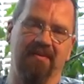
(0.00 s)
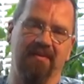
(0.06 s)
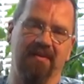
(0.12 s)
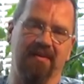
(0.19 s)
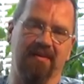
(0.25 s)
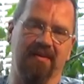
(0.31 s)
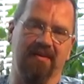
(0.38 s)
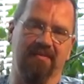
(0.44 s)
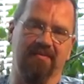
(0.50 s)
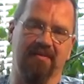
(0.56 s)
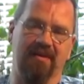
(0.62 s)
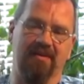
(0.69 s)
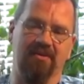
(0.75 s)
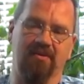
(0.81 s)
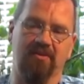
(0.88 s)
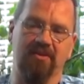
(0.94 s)
Yeah,
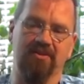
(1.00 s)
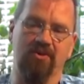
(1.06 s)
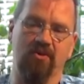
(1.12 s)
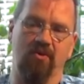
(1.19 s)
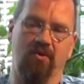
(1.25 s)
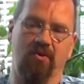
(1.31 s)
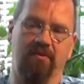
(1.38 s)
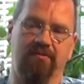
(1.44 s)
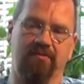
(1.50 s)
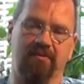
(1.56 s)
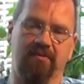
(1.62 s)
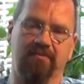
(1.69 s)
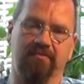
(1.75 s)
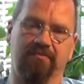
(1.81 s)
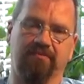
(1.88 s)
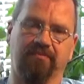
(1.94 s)
I know, it's
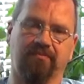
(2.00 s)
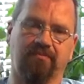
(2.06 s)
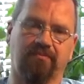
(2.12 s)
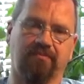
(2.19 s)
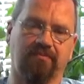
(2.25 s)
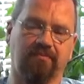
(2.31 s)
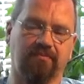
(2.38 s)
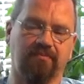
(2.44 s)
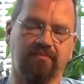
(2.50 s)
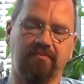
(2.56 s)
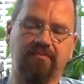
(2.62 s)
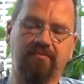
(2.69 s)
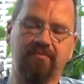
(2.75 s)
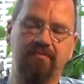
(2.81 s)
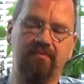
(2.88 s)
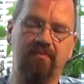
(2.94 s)
awful.
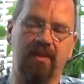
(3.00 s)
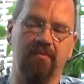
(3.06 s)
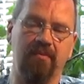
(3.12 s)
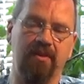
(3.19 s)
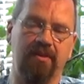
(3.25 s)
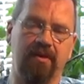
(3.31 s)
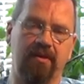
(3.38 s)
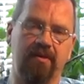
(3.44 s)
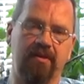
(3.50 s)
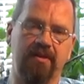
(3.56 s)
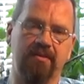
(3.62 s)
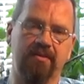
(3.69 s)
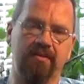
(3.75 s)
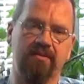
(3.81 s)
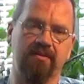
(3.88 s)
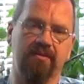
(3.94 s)
But there it
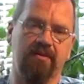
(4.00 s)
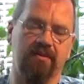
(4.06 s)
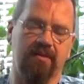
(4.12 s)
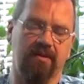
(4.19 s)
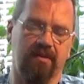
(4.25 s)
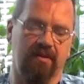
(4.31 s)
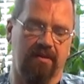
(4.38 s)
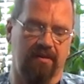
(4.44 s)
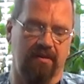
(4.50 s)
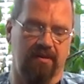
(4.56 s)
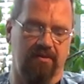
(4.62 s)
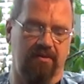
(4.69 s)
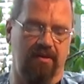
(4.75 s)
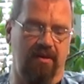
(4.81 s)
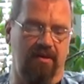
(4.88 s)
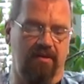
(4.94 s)
is.
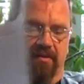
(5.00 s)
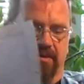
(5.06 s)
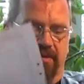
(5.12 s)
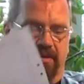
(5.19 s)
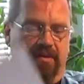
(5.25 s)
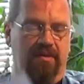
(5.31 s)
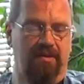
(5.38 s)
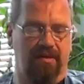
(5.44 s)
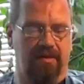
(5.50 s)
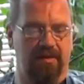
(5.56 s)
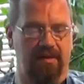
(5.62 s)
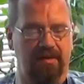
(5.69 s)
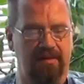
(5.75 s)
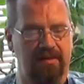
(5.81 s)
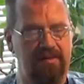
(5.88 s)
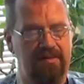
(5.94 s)
Okay,
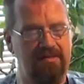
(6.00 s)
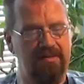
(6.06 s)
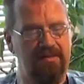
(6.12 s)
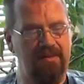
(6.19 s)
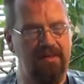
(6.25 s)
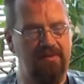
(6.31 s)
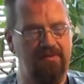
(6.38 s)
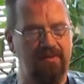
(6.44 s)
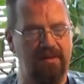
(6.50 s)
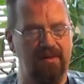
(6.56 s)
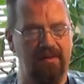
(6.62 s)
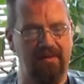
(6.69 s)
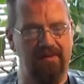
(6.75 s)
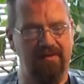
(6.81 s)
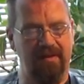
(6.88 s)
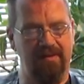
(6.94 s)
and here's another
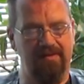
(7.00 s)
one. I